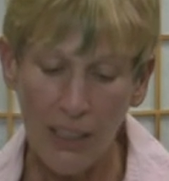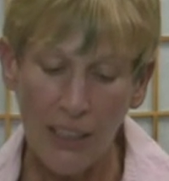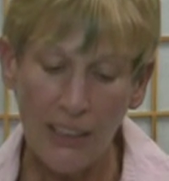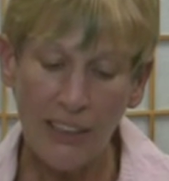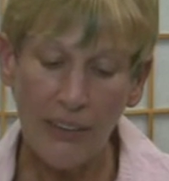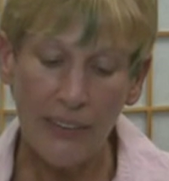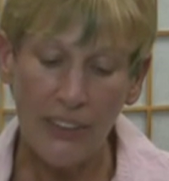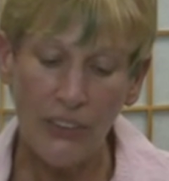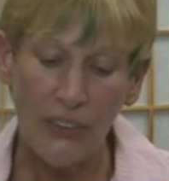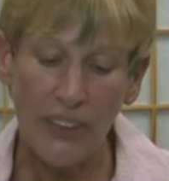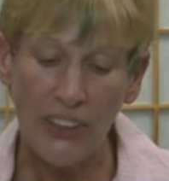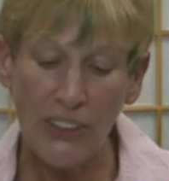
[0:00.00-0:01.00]
So in the
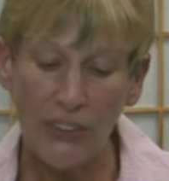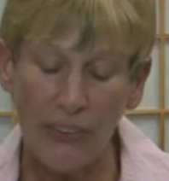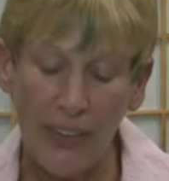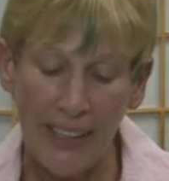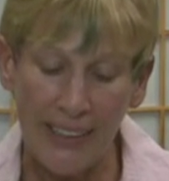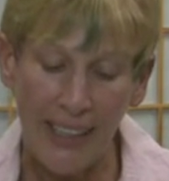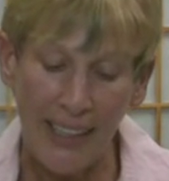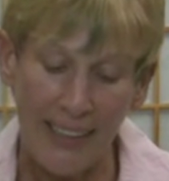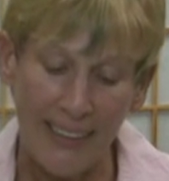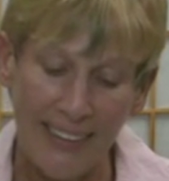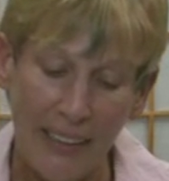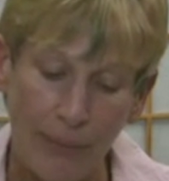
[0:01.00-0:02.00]
traditional AA
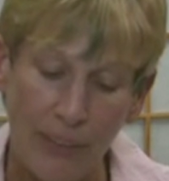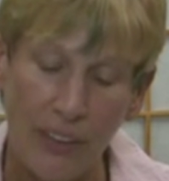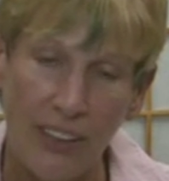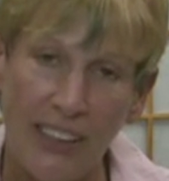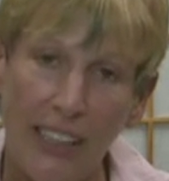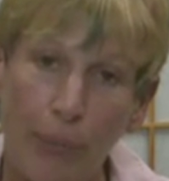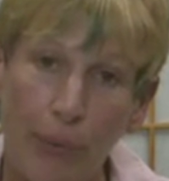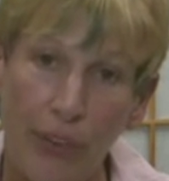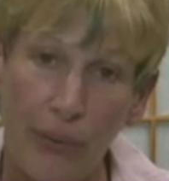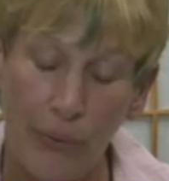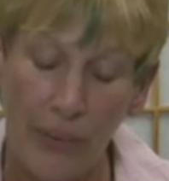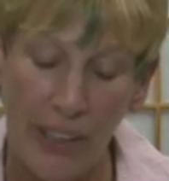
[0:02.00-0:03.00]
steps on step
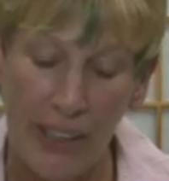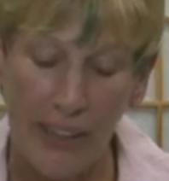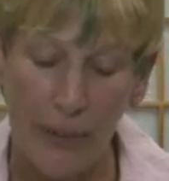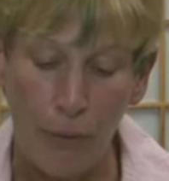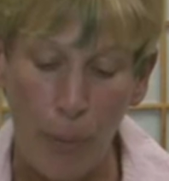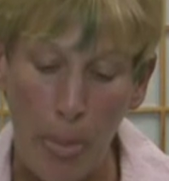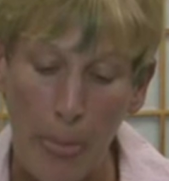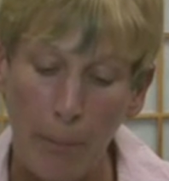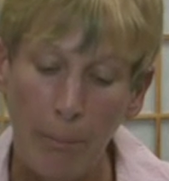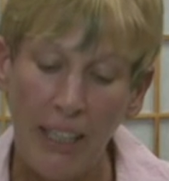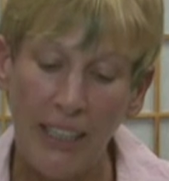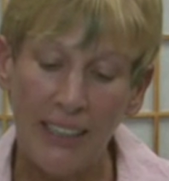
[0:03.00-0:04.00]
three,
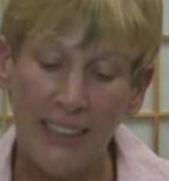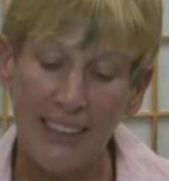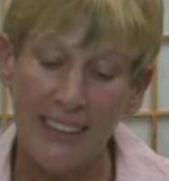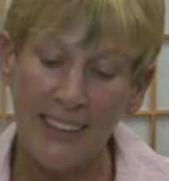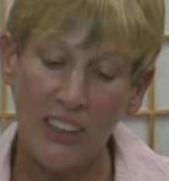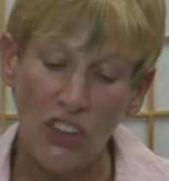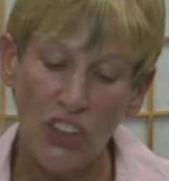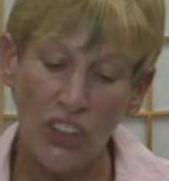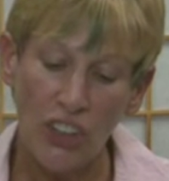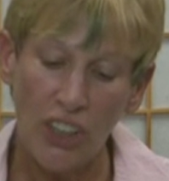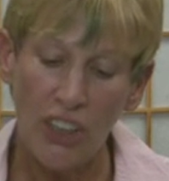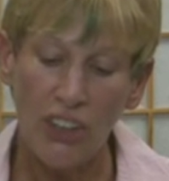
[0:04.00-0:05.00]
made a
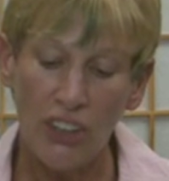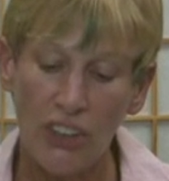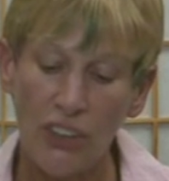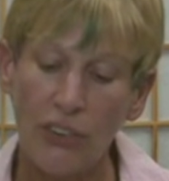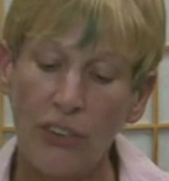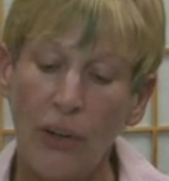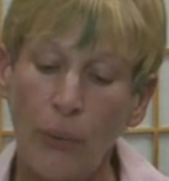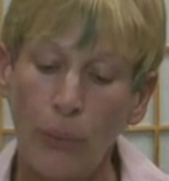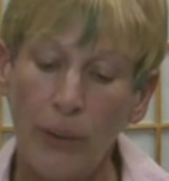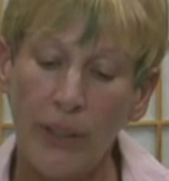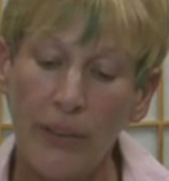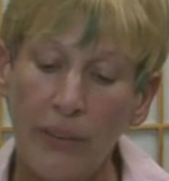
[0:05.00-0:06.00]
decision to turn our
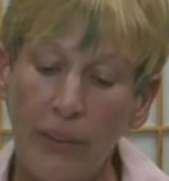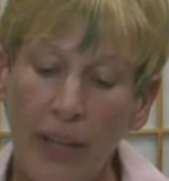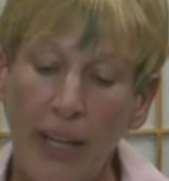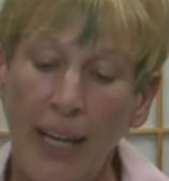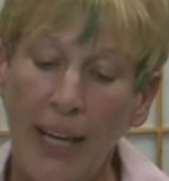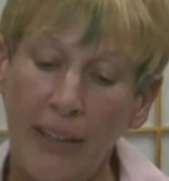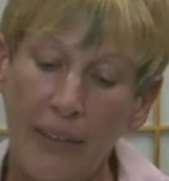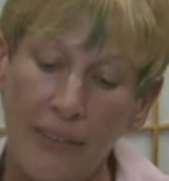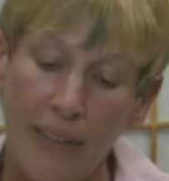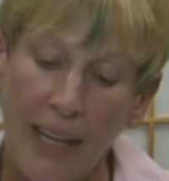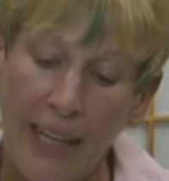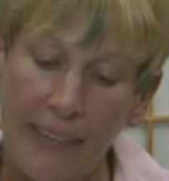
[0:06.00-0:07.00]
will and our
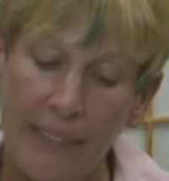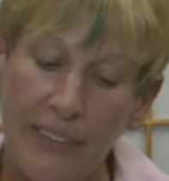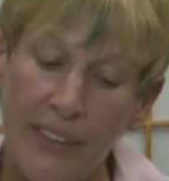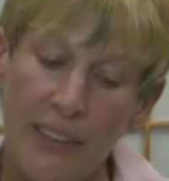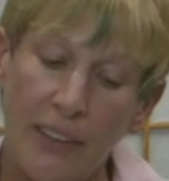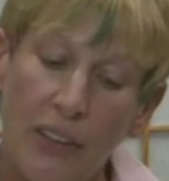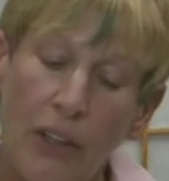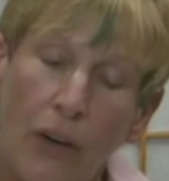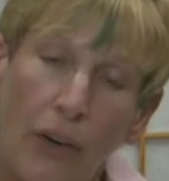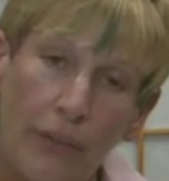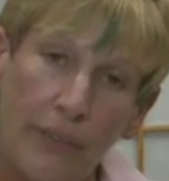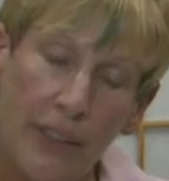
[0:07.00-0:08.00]
lives
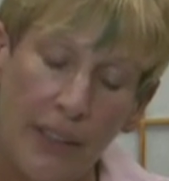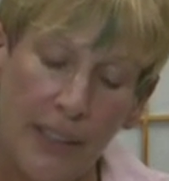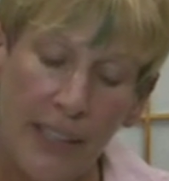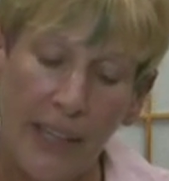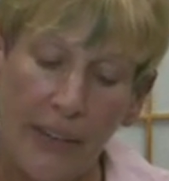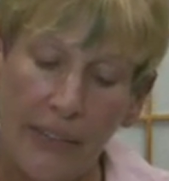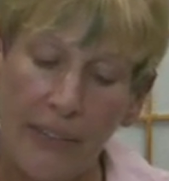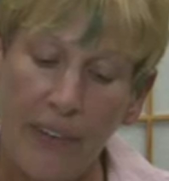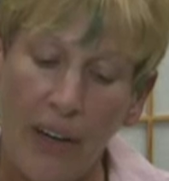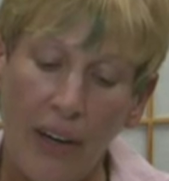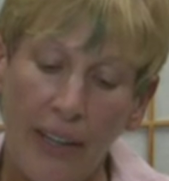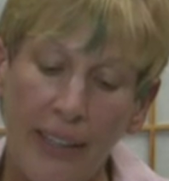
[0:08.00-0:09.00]
over to the care of
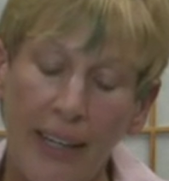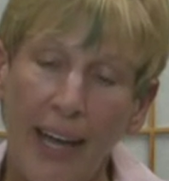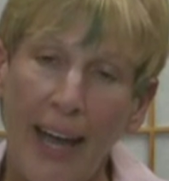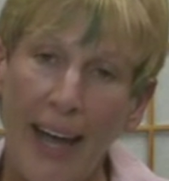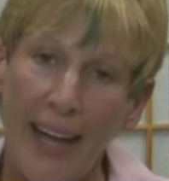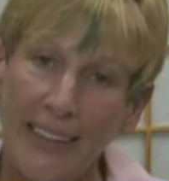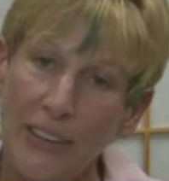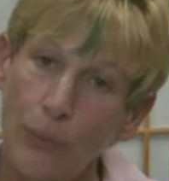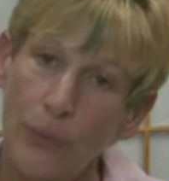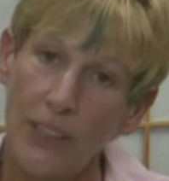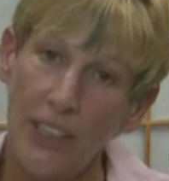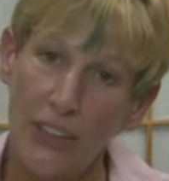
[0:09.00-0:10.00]
God as
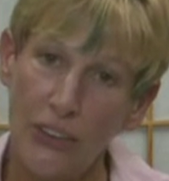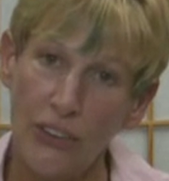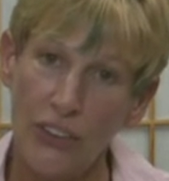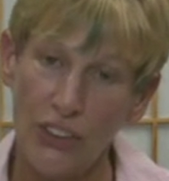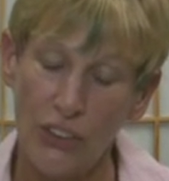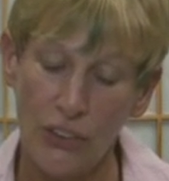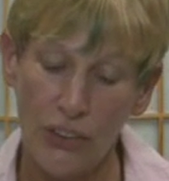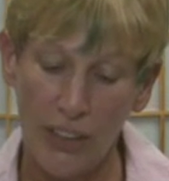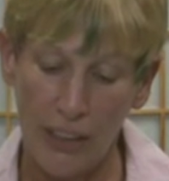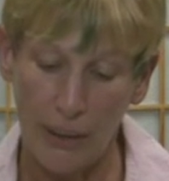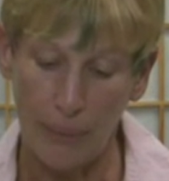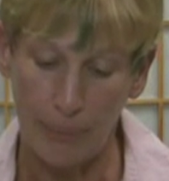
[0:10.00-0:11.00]
we understood
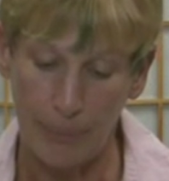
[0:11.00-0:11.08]
Him